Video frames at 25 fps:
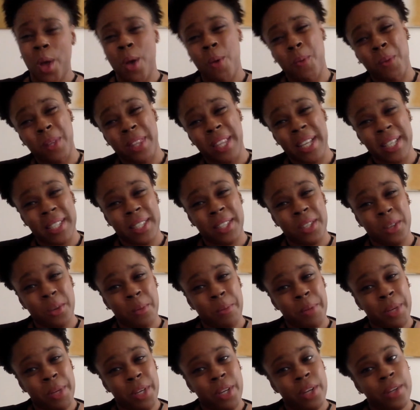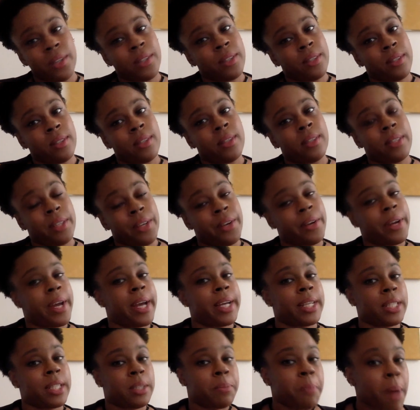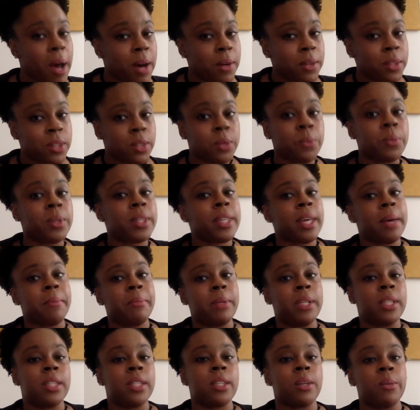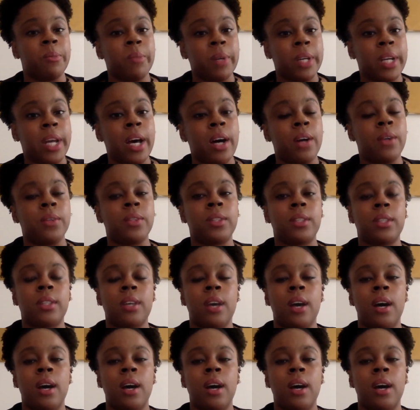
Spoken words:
Would that still be your ex-spouse, or would that be someone else